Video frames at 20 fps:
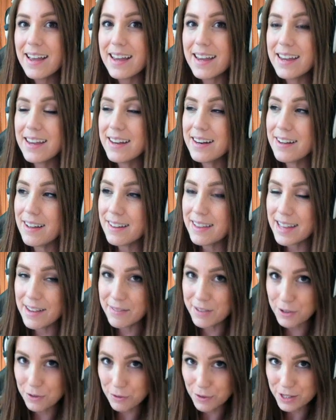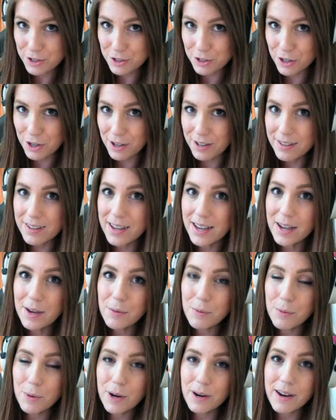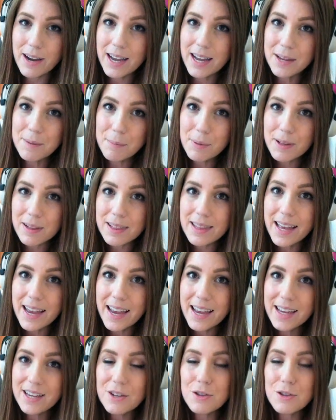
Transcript: in eleven Original, uh, where I play.